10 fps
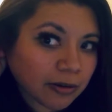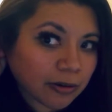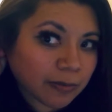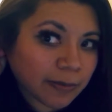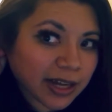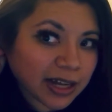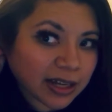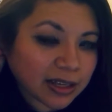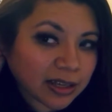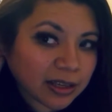or
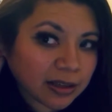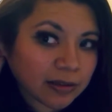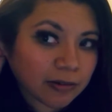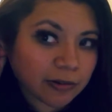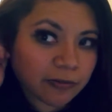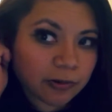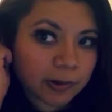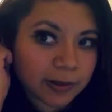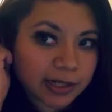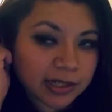back or
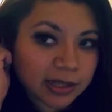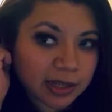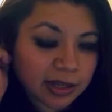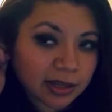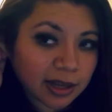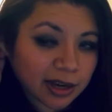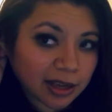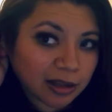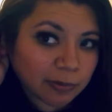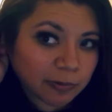forward can kind of
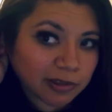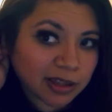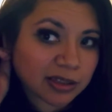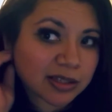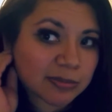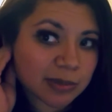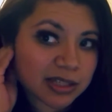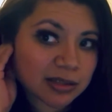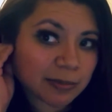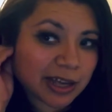help relieve this
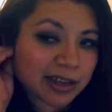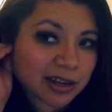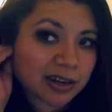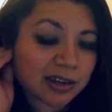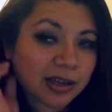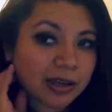muscle back here,